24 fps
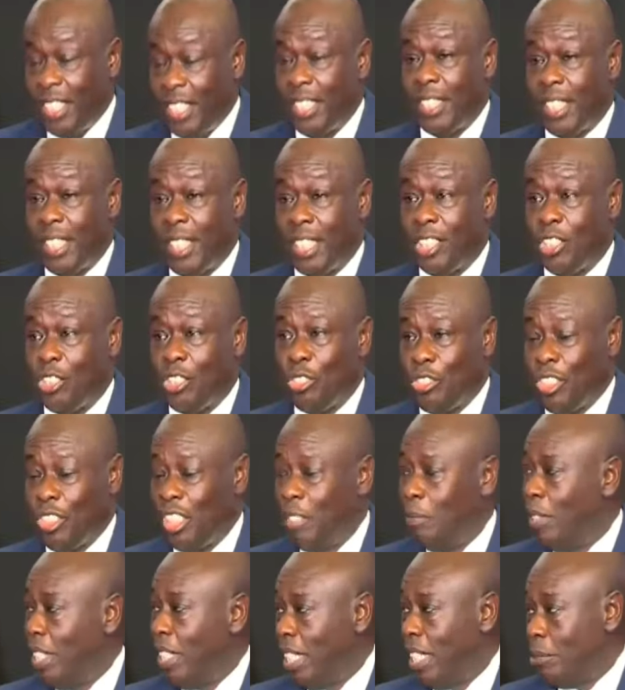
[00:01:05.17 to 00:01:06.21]
This is
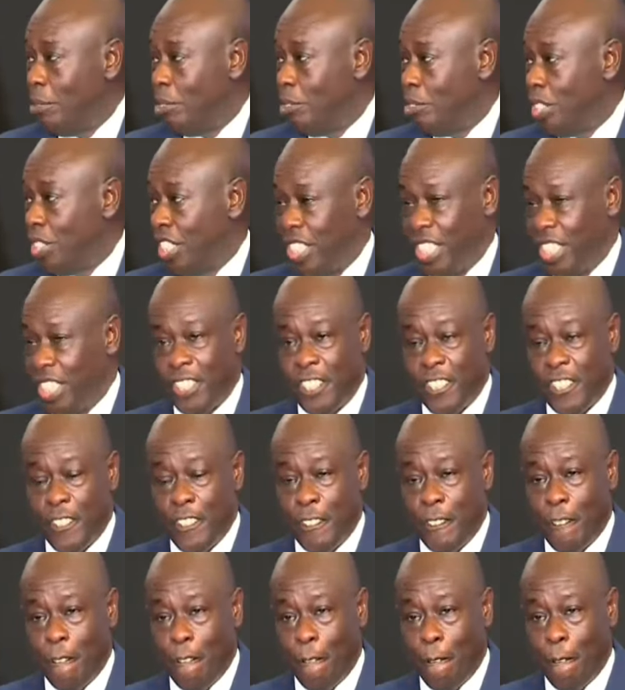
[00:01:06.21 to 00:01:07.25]
extremely
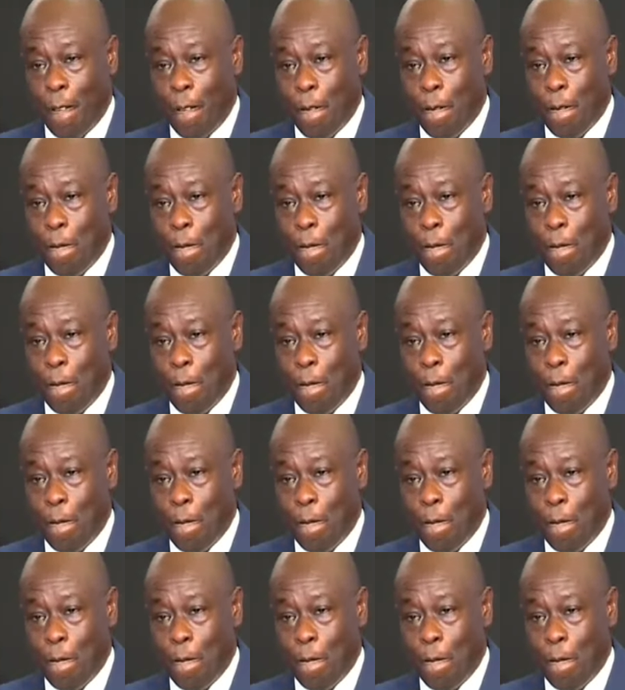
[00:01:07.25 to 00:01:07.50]
outrageous.